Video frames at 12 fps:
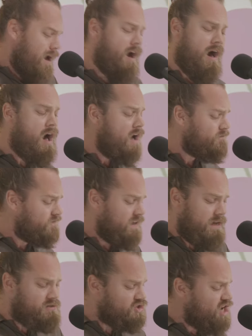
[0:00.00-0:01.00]
off
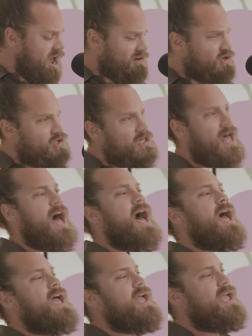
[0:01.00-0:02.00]
this Jekyll
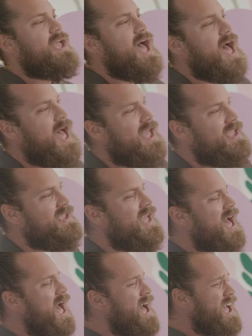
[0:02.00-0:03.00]
high, high,
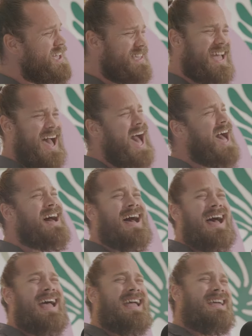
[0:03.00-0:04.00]
high,
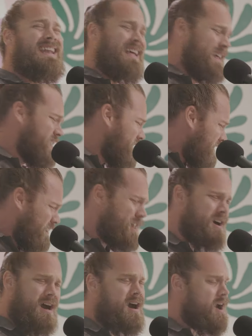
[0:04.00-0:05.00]
high.
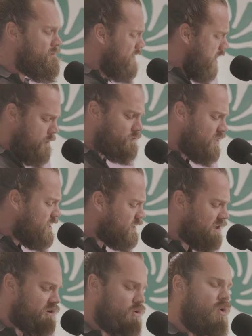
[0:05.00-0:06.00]
Love, I'm
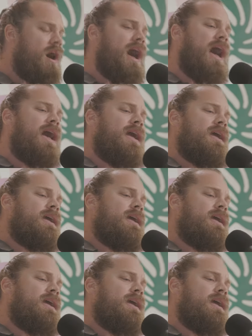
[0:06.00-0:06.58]
thinking why.